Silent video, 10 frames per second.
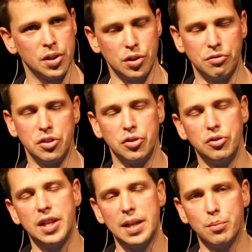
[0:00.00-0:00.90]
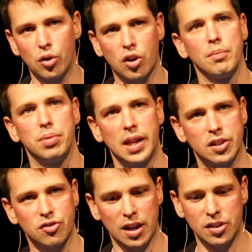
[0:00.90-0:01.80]
So if you do need more
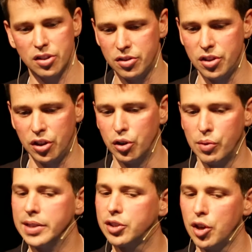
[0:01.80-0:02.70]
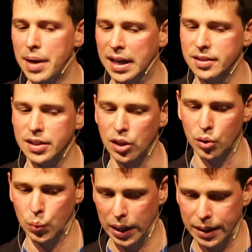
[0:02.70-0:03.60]
complex structures, you can always go back to the
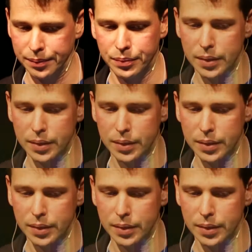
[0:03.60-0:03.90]
old way.